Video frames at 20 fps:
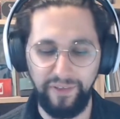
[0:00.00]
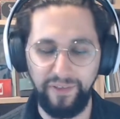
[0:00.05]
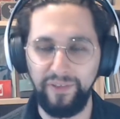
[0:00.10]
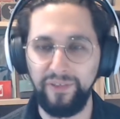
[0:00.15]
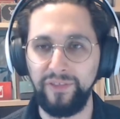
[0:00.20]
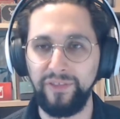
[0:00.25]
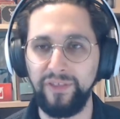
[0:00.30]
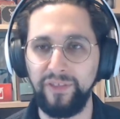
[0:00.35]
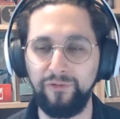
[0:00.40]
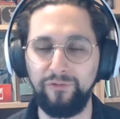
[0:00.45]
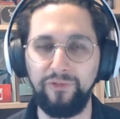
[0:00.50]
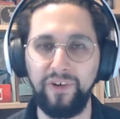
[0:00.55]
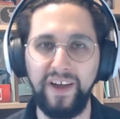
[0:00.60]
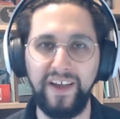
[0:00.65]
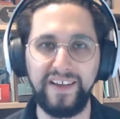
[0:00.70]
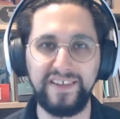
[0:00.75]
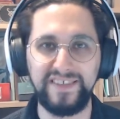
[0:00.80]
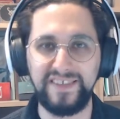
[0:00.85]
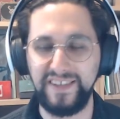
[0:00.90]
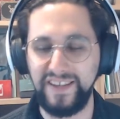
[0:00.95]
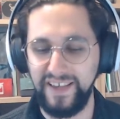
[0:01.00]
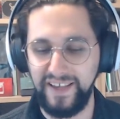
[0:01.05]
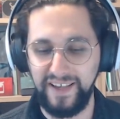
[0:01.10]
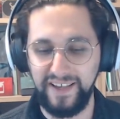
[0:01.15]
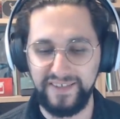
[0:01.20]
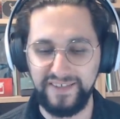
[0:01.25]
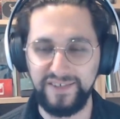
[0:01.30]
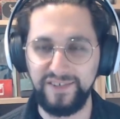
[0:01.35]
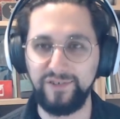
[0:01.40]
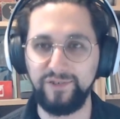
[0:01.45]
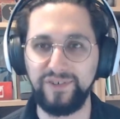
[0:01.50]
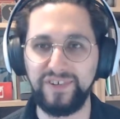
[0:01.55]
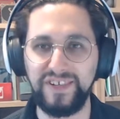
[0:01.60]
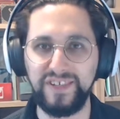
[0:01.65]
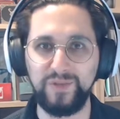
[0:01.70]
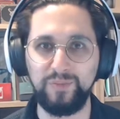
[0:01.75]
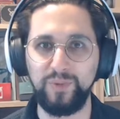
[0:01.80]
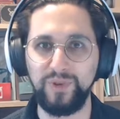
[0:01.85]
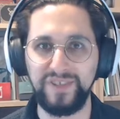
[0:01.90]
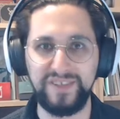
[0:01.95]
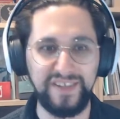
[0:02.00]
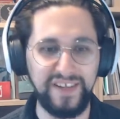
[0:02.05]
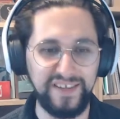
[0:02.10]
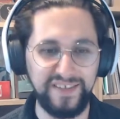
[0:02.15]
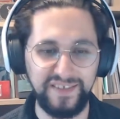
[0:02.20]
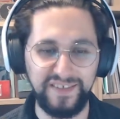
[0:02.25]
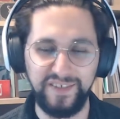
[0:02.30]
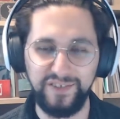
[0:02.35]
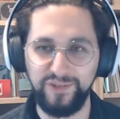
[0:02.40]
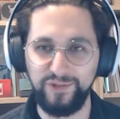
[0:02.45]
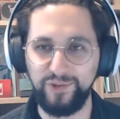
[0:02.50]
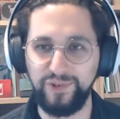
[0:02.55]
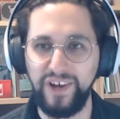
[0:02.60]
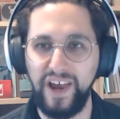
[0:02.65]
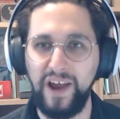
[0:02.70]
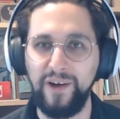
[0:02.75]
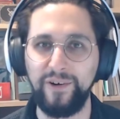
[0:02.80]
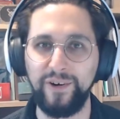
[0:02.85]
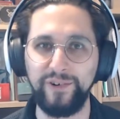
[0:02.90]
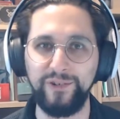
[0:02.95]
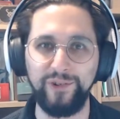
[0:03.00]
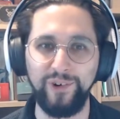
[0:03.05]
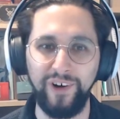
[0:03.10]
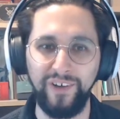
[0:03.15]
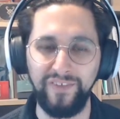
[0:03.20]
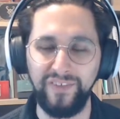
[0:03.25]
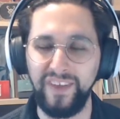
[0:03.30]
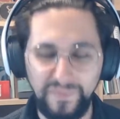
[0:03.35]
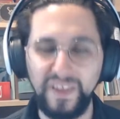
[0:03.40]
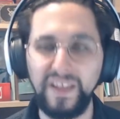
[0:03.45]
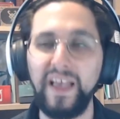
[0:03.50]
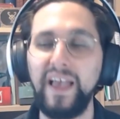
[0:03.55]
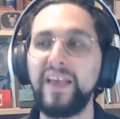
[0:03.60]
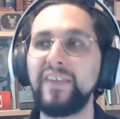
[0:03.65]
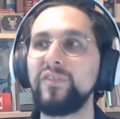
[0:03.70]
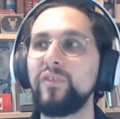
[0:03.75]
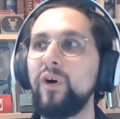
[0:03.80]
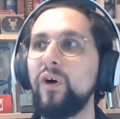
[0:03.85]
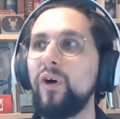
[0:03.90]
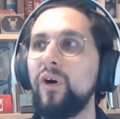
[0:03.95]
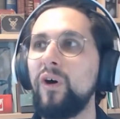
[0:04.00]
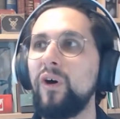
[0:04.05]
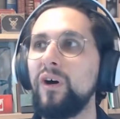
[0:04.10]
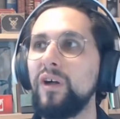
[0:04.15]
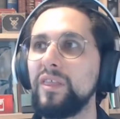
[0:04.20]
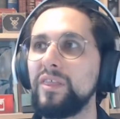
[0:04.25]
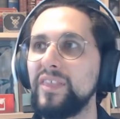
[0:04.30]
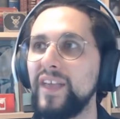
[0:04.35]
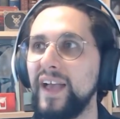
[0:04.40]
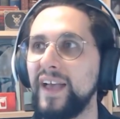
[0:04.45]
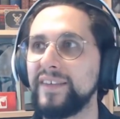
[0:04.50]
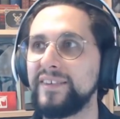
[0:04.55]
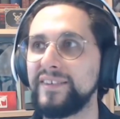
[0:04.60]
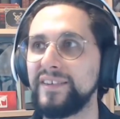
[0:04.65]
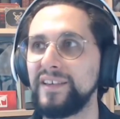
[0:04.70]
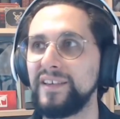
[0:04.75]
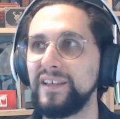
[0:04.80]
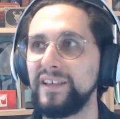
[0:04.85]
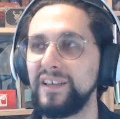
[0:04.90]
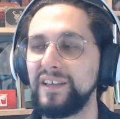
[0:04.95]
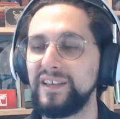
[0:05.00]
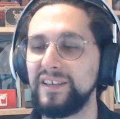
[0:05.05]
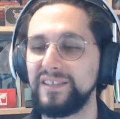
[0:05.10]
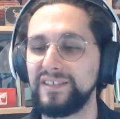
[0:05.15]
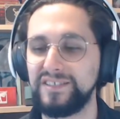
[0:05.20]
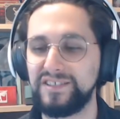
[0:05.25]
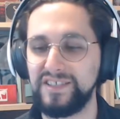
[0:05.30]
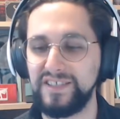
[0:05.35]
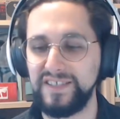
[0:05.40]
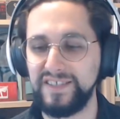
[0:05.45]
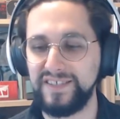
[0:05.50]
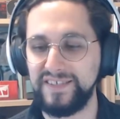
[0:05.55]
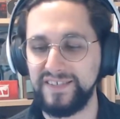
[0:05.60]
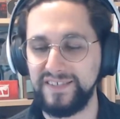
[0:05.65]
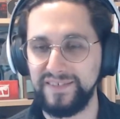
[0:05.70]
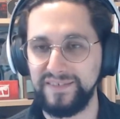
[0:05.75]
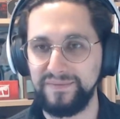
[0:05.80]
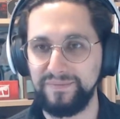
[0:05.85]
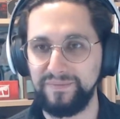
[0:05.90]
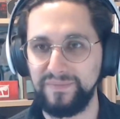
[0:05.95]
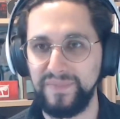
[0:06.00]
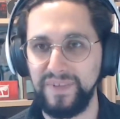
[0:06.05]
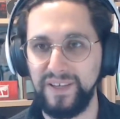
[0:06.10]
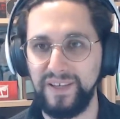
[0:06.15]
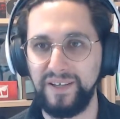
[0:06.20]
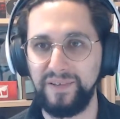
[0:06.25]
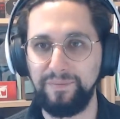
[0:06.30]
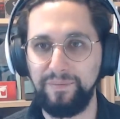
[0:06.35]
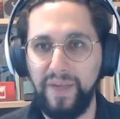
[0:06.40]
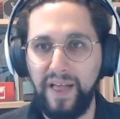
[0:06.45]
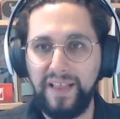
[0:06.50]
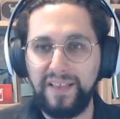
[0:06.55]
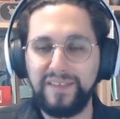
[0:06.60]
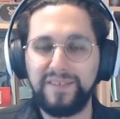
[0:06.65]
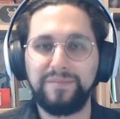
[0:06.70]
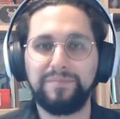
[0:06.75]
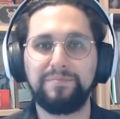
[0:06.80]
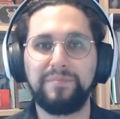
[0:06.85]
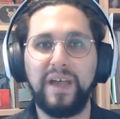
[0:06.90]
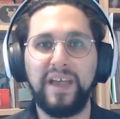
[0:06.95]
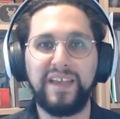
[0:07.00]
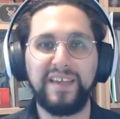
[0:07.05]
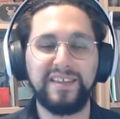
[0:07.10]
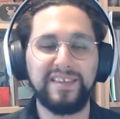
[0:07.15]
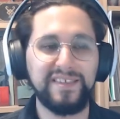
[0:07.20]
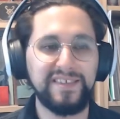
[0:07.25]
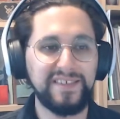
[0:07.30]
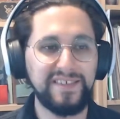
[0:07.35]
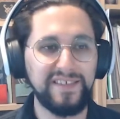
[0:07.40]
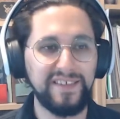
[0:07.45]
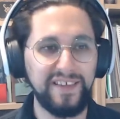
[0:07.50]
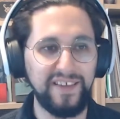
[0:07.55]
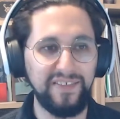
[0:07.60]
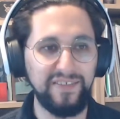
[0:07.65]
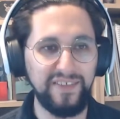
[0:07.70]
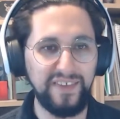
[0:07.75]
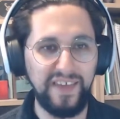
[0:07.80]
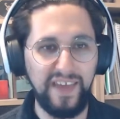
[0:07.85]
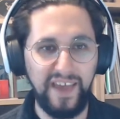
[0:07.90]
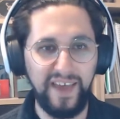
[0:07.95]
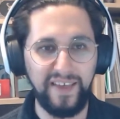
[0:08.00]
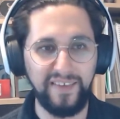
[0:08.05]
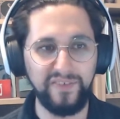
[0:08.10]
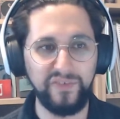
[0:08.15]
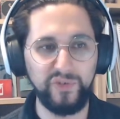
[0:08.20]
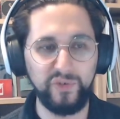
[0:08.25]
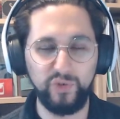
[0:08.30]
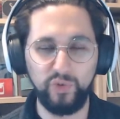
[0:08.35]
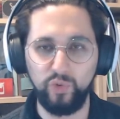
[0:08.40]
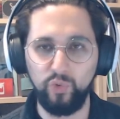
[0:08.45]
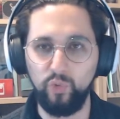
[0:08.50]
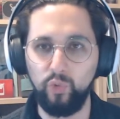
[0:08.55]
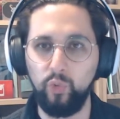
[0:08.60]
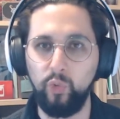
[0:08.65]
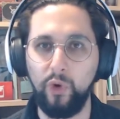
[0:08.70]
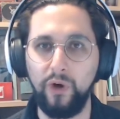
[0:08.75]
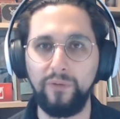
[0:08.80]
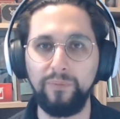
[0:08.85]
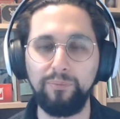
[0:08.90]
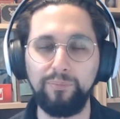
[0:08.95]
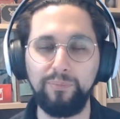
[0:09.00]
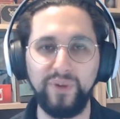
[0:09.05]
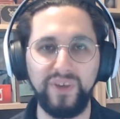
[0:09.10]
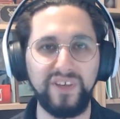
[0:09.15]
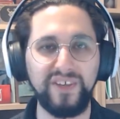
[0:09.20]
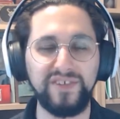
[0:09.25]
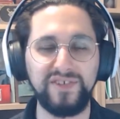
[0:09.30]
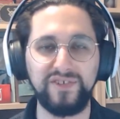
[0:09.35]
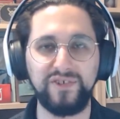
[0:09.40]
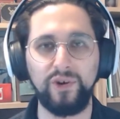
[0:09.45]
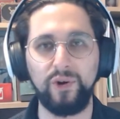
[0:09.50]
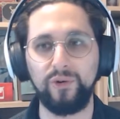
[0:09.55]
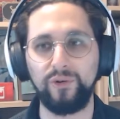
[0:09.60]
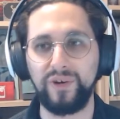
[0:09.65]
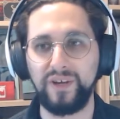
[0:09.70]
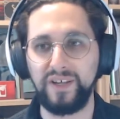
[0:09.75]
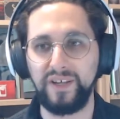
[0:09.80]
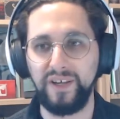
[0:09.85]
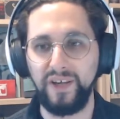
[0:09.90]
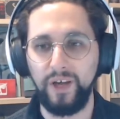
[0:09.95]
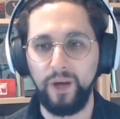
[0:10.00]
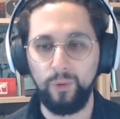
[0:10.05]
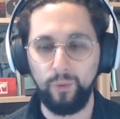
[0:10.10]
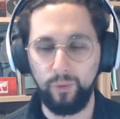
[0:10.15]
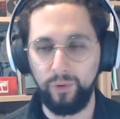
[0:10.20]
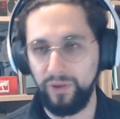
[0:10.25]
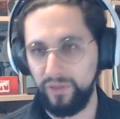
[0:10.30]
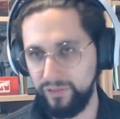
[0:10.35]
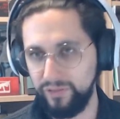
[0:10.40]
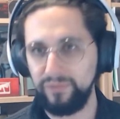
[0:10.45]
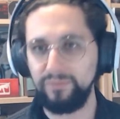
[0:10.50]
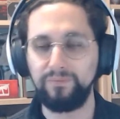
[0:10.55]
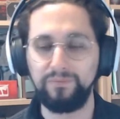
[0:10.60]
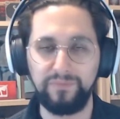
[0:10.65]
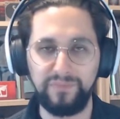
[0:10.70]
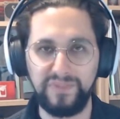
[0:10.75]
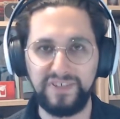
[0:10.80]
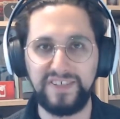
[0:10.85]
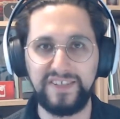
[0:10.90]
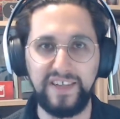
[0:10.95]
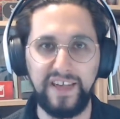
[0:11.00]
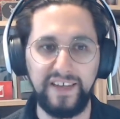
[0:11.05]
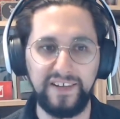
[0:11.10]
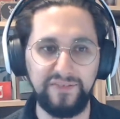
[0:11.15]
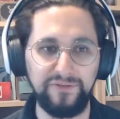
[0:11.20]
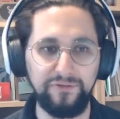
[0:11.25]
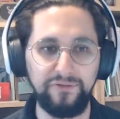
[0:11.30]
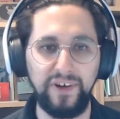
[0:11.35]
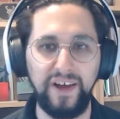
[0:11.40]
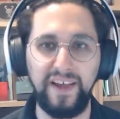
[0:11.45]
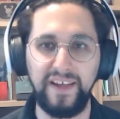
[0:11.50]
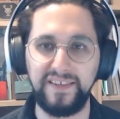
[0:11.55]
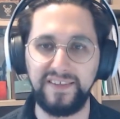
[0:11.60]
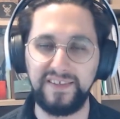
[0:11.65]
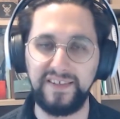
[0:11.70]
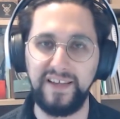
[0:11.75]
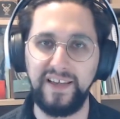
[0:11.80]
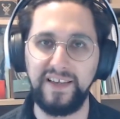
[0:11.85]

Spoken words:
the Fire Slayers to Dispossessed to Caradron, and all that just amalgamates in the end to one big story with said Fire Slayers,